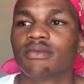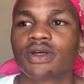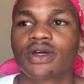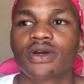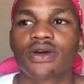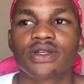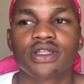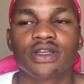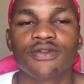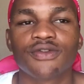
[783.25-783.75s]

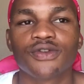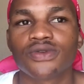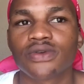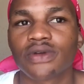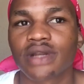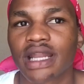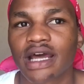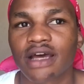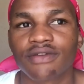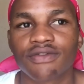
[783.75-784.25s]
Because if you
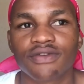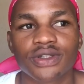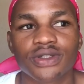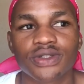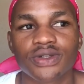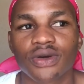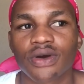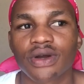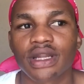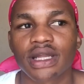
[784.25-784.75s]
don't love
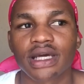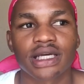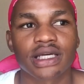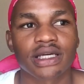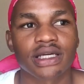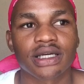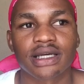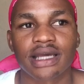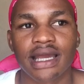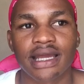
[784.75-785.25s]
it, you're
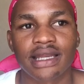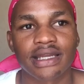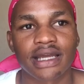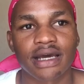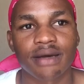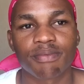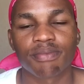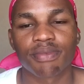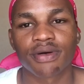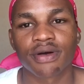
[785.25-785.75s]
gonna end
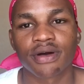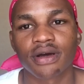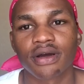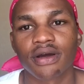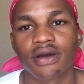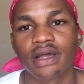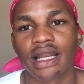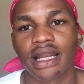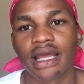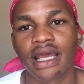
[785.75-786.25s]
up
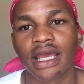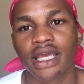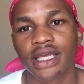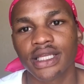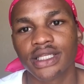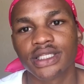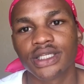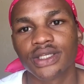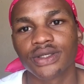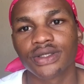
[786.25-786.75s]

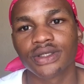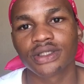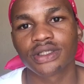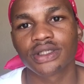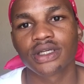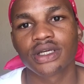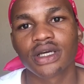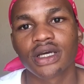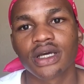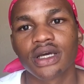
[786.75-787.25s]
hating
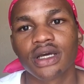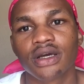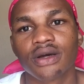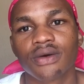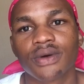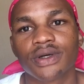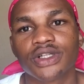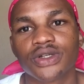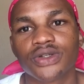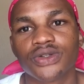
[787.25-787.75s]

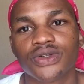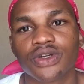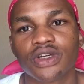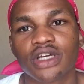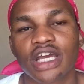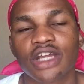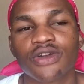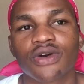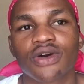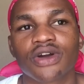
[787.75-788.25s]
what you're
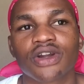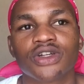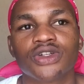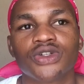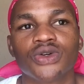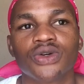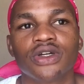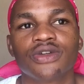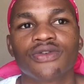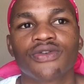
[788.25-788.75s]
doing, and you're gonna
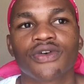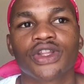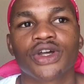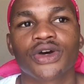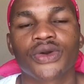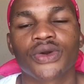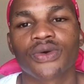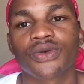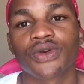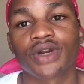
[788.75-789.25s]
do it for
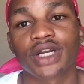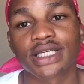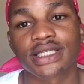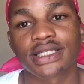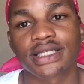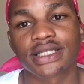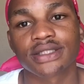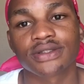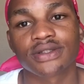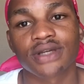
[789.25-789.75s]
the wrong
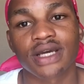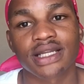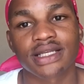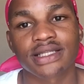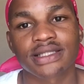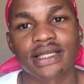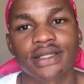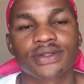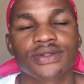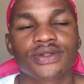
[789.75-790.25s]
reason, you
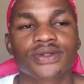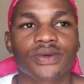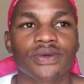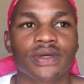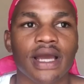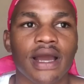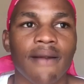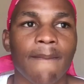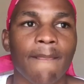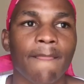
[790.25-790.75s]
understand? So
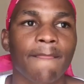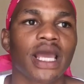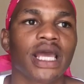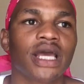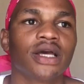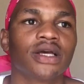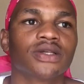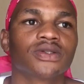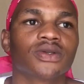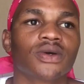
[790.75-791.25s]
yeah,
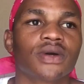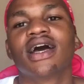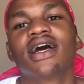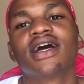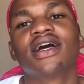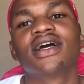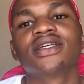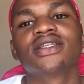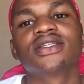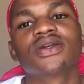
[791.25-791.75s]

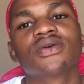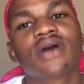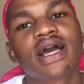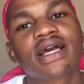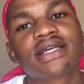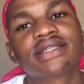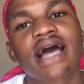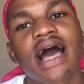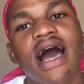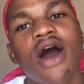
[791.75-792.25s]
so
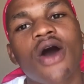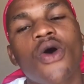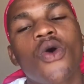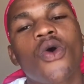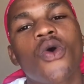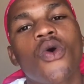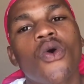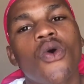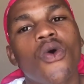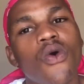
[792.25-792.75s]
guys, I
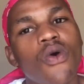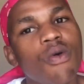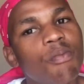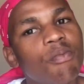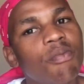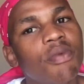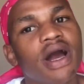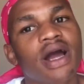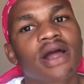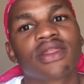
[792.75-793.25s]

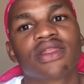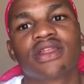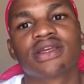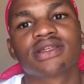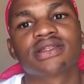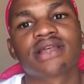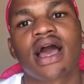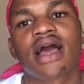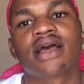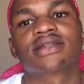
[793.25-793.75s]
hope
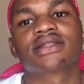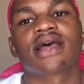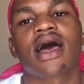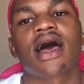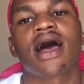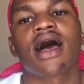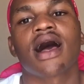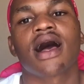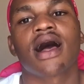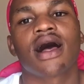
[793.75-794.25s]
this has
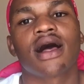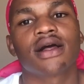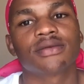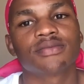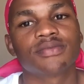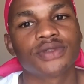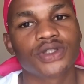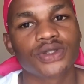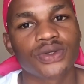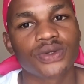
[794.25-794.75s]

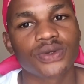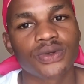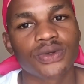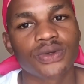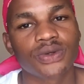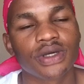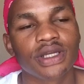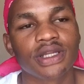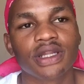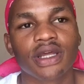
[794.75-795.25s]
helped
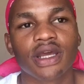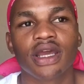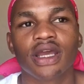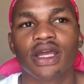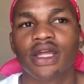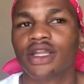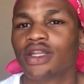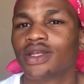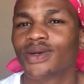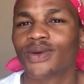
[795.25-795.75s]
you in
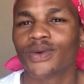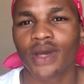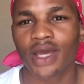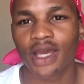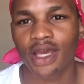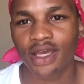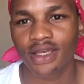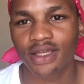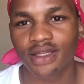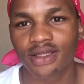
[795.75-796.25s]
any
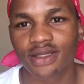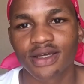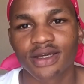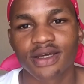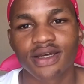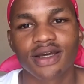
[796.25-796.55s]
way.